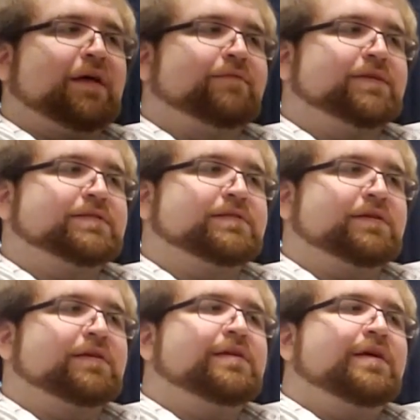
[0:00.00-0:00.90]

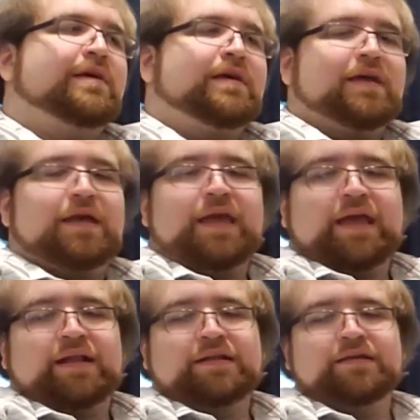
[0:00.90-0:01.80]
obviously.
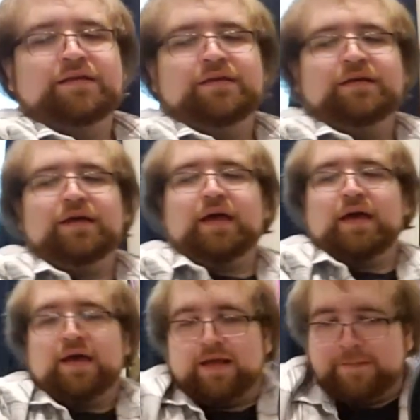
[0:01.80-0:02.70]
And,
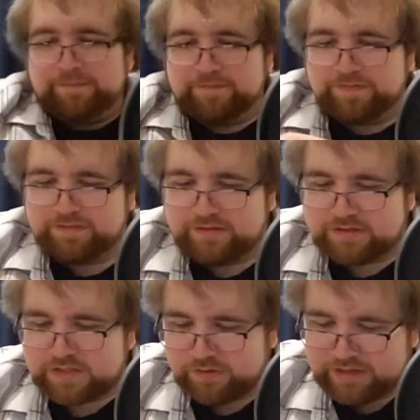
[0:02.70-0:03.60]

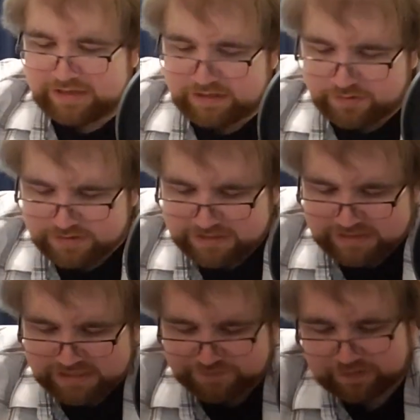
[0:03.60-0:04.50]
so he uses
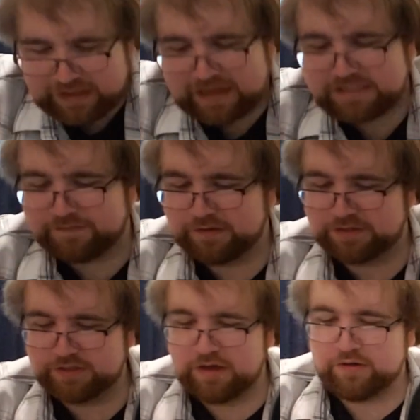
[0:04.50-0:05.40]
this philosopher's
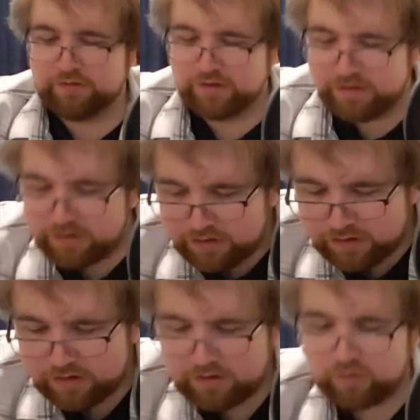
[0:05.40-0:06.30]
stone,
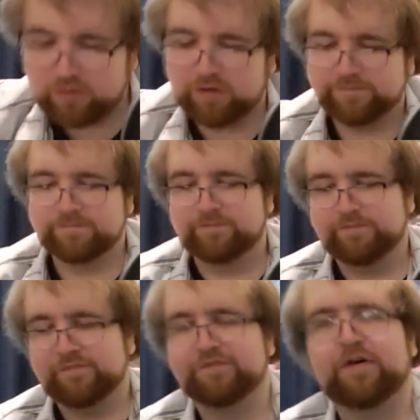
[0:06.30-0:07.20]
or
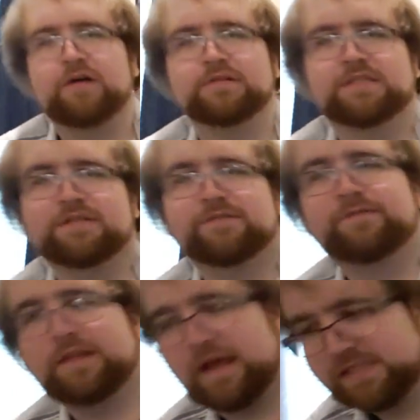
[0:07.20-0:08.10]
false
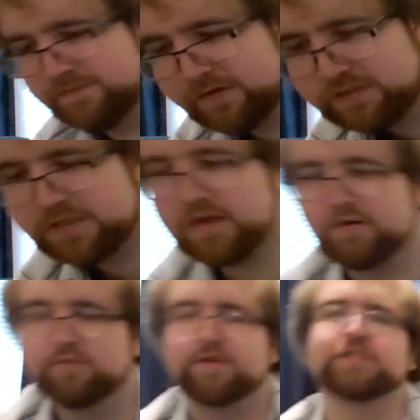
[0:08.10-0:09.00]
philosopher's
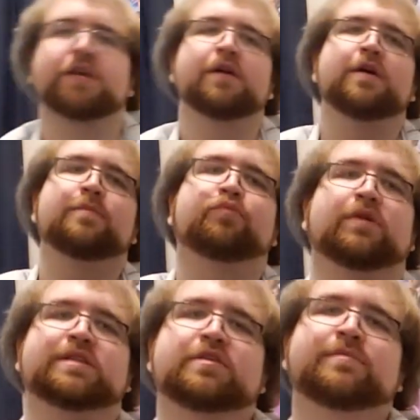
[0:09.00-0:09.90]
stone, which
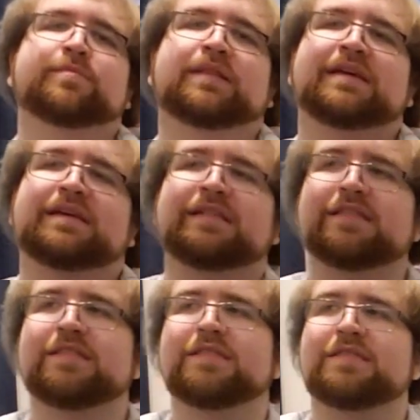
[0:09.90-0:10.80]
presumably...
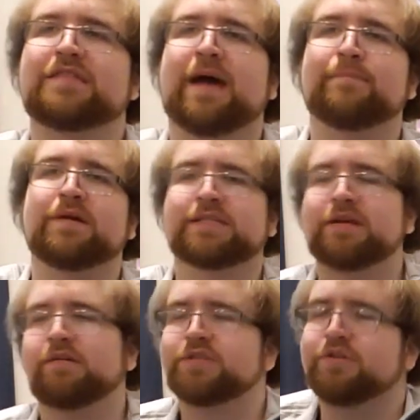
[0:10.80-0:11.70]
That must
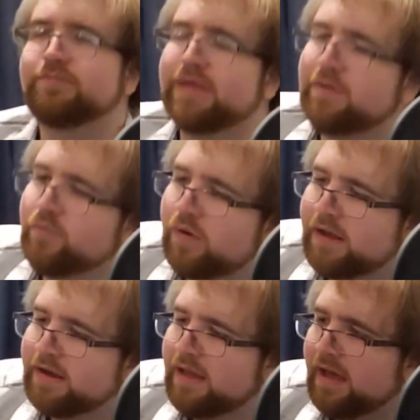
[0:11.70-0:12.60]
also be
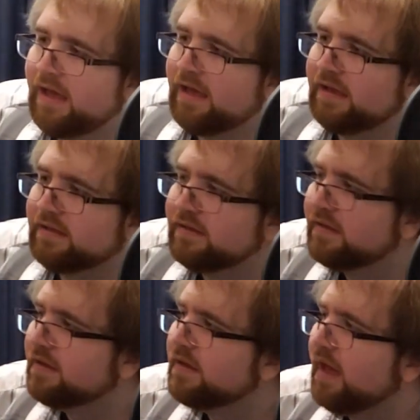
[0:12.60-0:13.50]
what
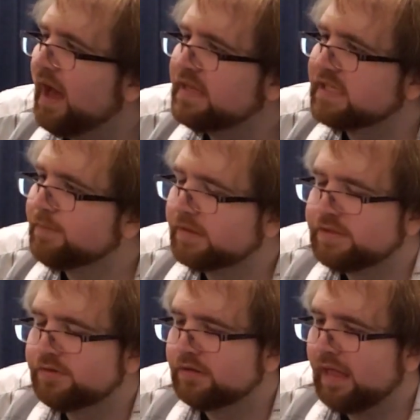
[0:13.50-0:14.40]
Isaac
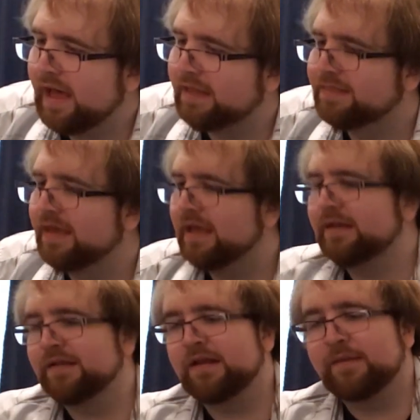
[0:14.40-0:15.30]
McDougal had
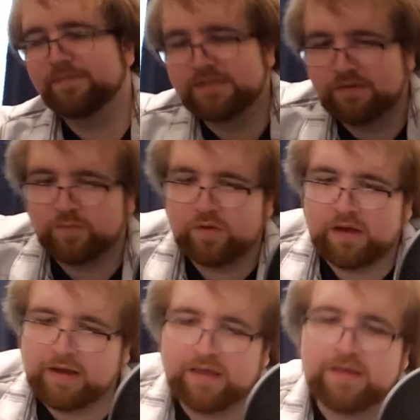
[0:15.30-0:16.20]
then in episode
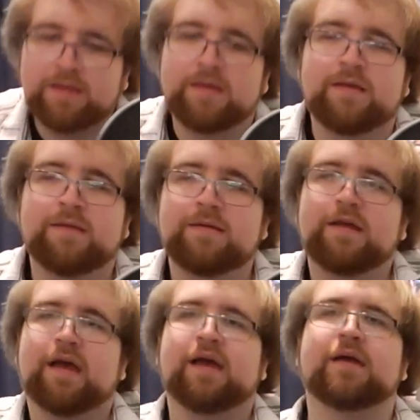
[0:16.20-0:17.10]
1.
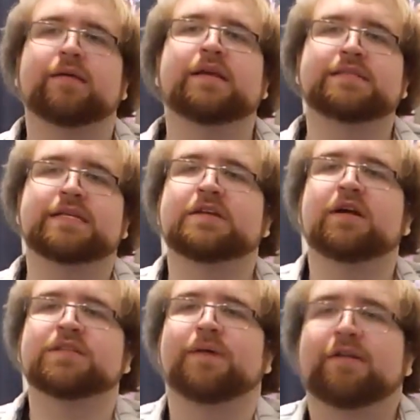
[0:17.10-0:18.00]
Because they
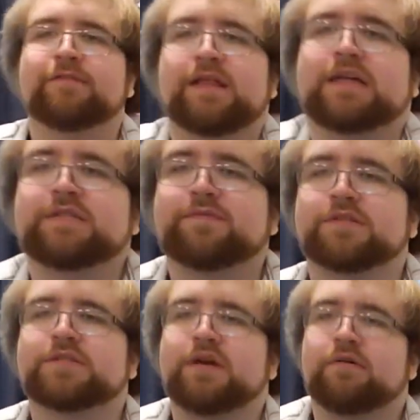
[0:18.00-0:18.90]
talked about a philosopher's
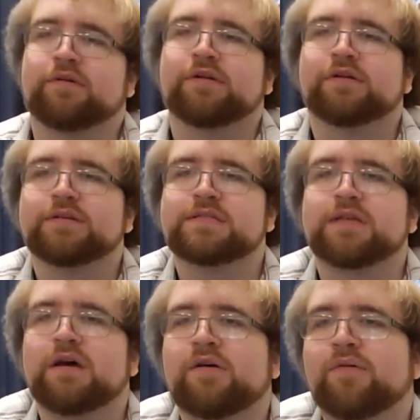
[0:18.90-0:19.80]
stone.
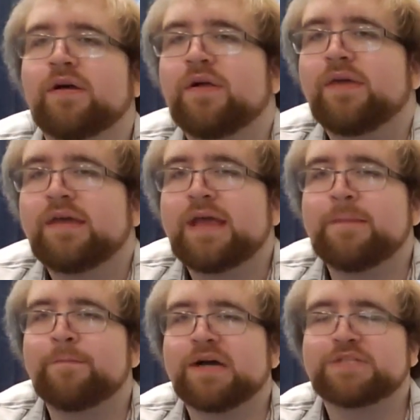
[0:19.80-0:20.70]
So it
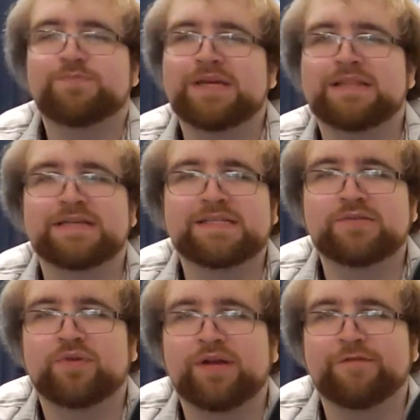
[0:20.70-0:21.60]
must be this
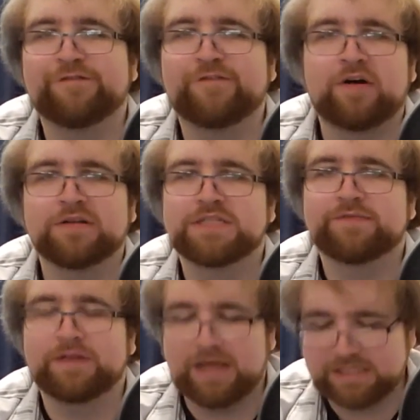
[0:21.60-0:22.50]
sort of false
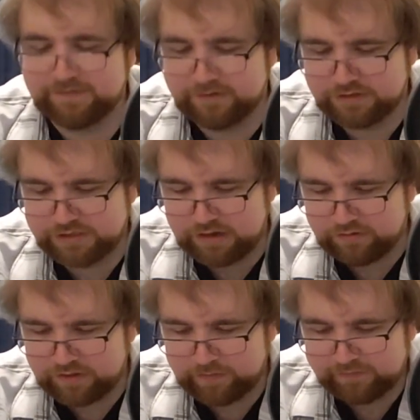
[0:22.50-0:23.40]
philosopher's
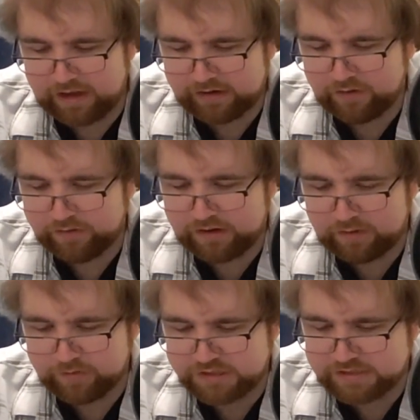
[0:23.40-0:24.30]
stone that we've got going
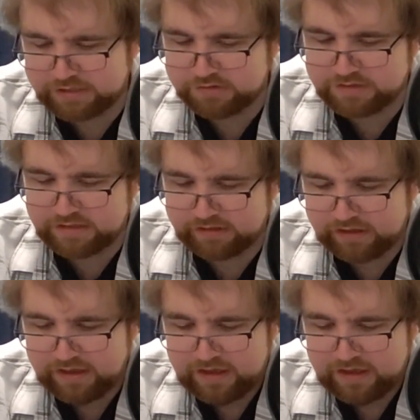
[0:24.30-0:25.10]
on, which is interesting.